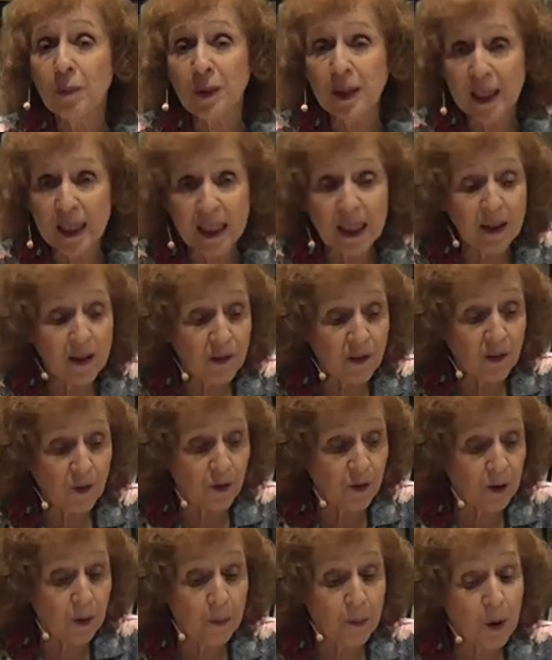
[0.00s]
believes
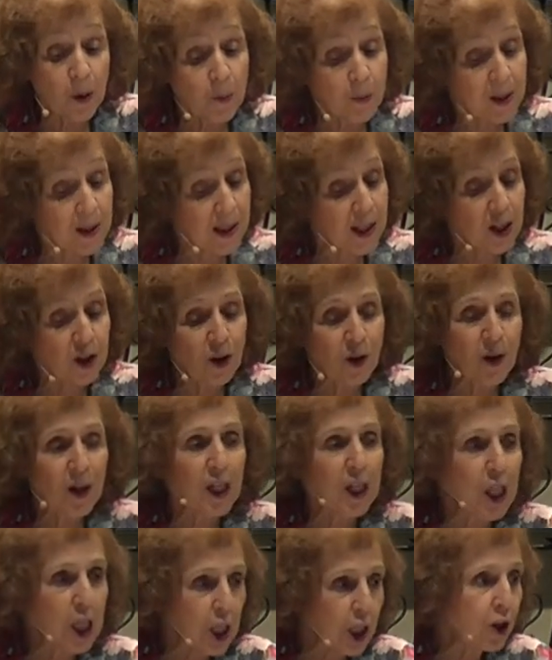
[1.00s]
for a moment that you
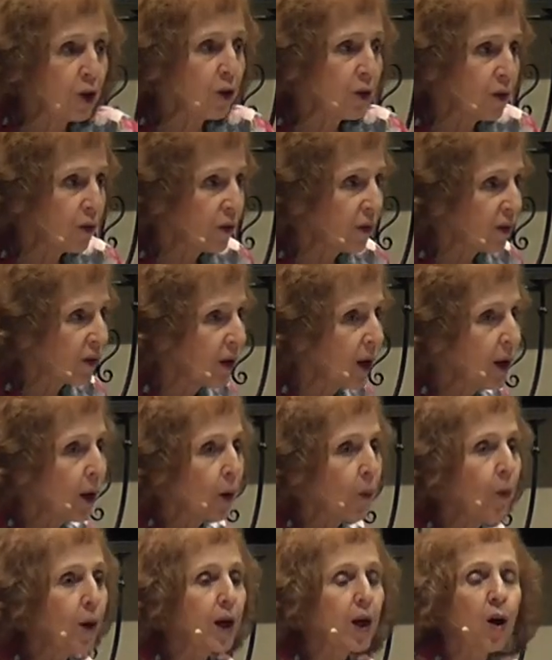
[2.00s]
can lose
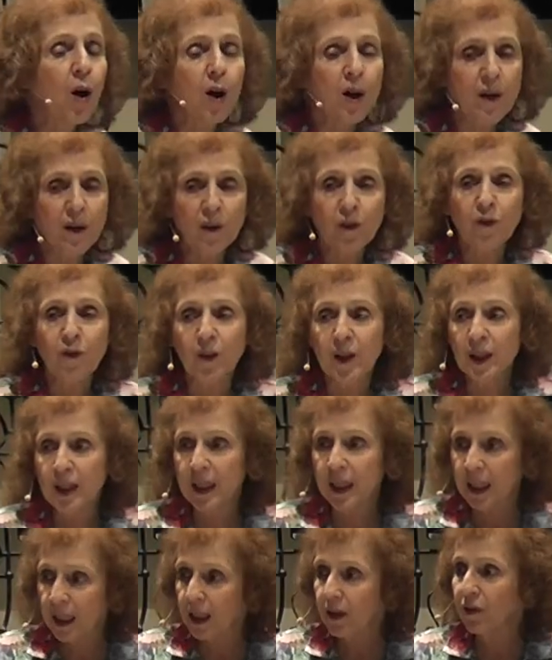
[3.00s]
what God has
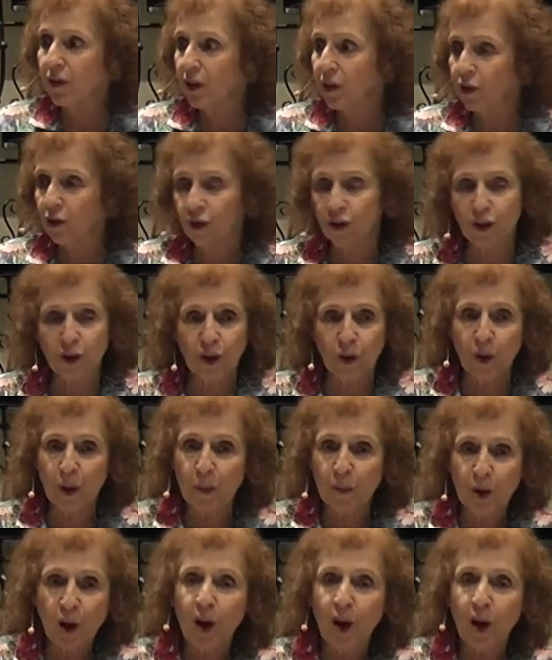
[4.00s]
freely given to you. I'm